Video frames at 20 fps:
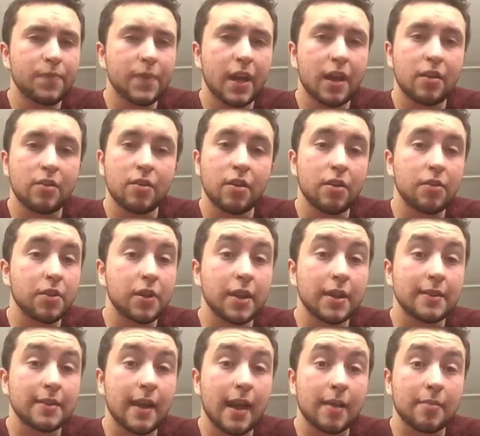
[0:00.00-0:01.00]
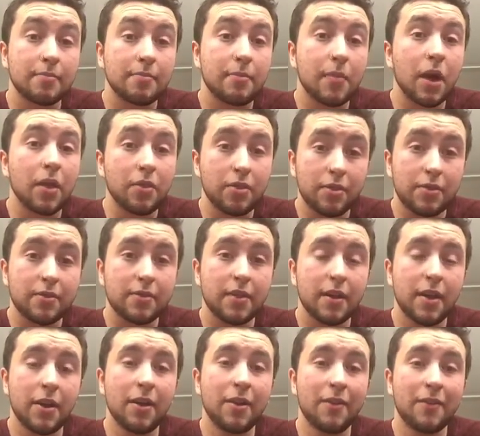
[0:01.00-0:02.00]
I don't know the exact months
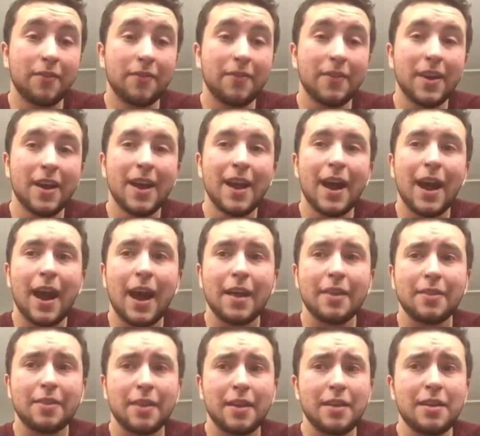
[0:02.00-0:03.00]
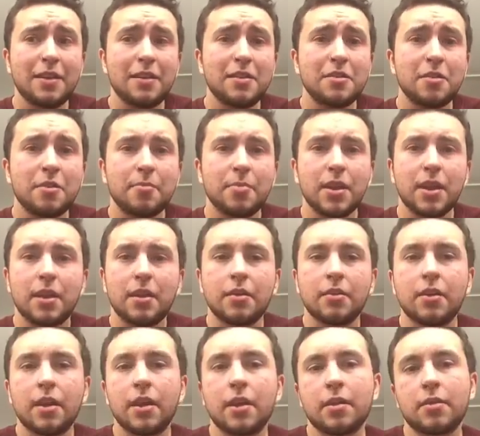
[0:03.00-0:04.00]
of, I think it'll
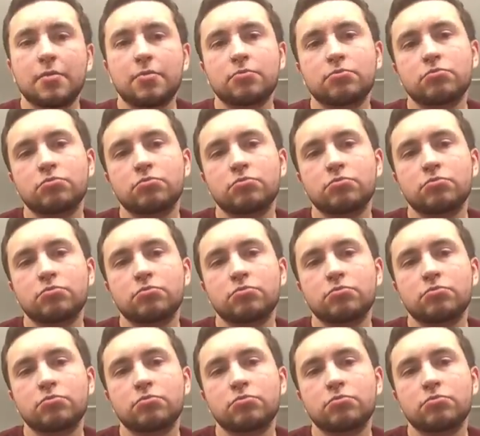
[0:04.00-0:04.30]
be like